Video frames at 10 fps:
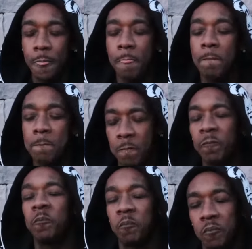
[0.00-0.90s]
Kobe.
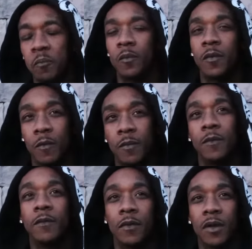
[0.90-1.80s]
Same here.
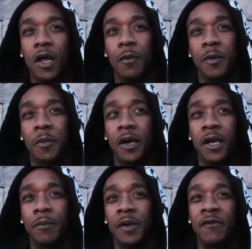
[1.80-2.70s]
Yeah. Kobe
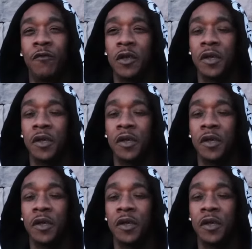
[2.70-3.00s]
Bryant. But if we